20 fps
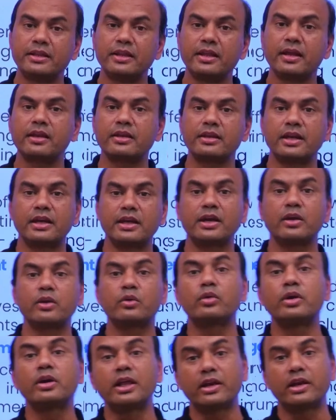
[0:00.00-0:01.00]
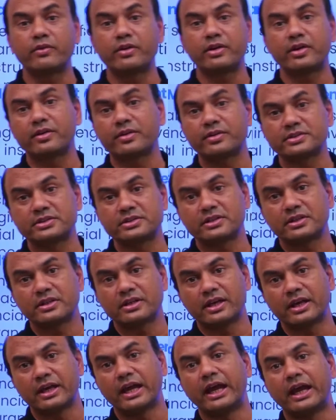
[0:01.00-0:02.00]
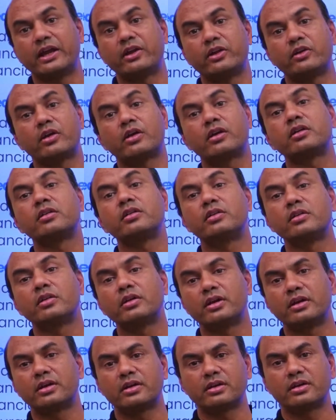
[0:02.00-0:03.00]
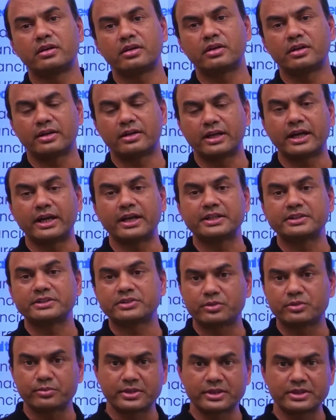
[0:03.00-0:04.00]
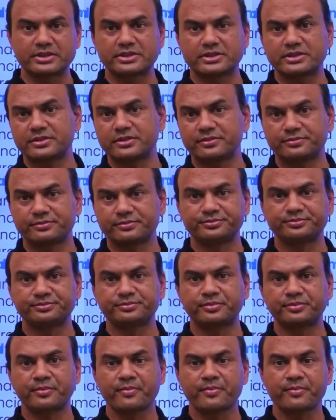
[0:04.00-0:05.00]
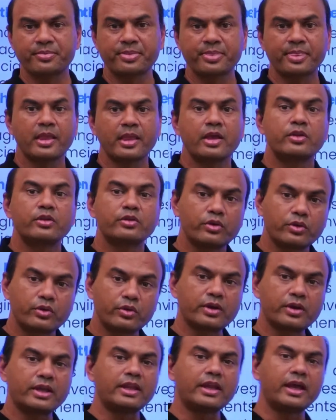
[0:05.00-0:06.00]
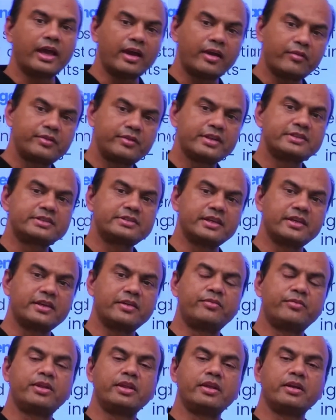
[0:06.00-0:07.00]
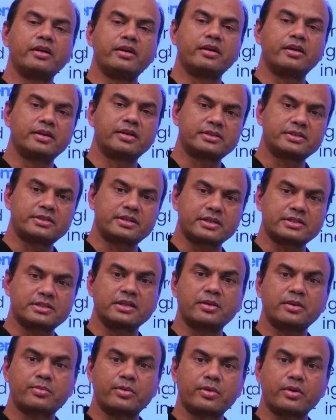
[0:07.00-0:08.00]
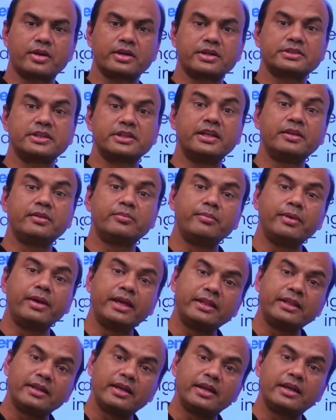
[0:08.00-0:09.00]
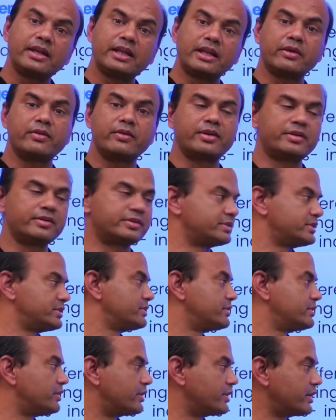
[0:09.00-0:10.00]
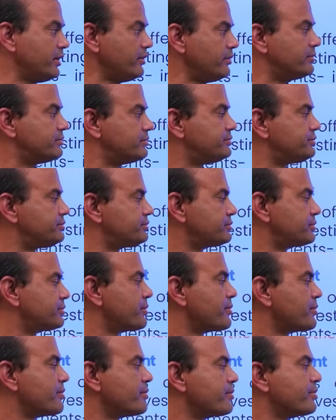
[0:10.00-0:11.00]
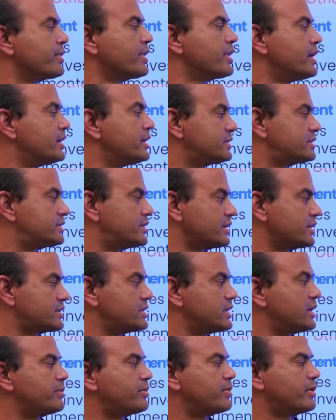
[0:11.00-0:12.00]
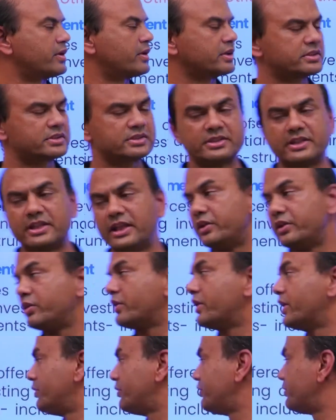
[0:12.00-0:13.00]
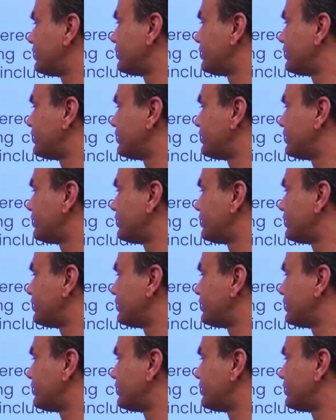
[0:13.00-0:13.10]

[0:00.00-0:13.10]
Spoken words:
related to derivatives and your debt instruments. So you can have this FD, structured products in mainly in derivatives. Okay, structured products. Then you have